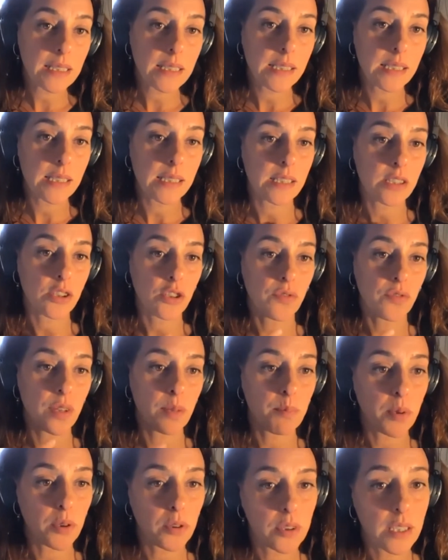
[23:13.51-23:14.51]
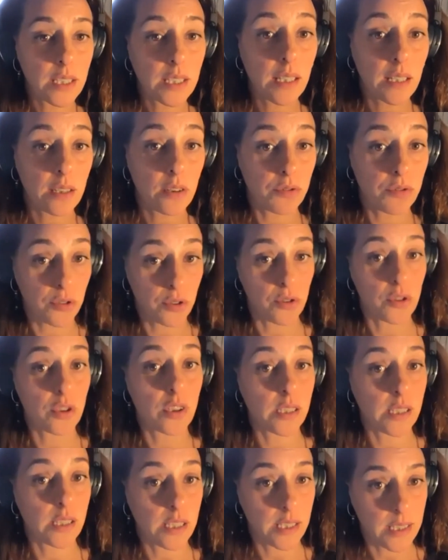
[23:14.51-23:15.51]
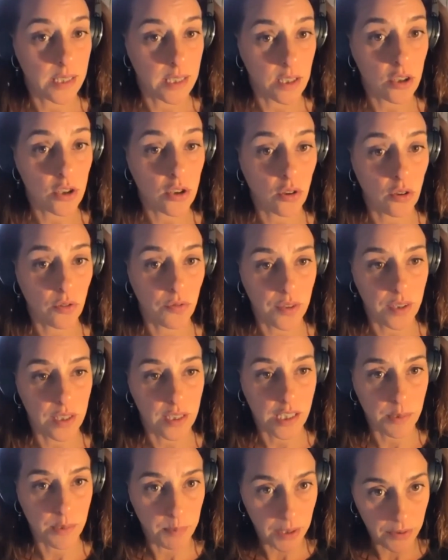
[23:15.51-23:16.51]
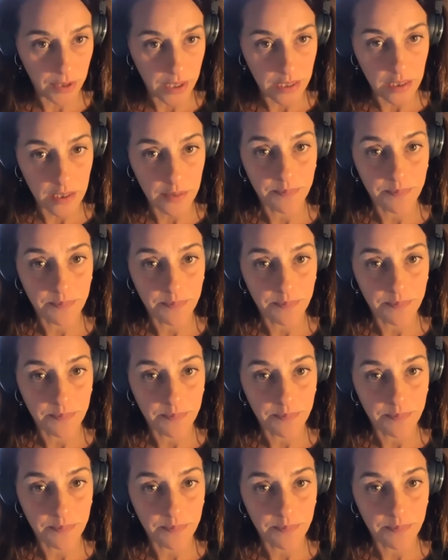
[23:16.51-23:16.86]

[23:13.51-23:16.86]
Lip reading: diseases of the body, and of course diseases of the spirit.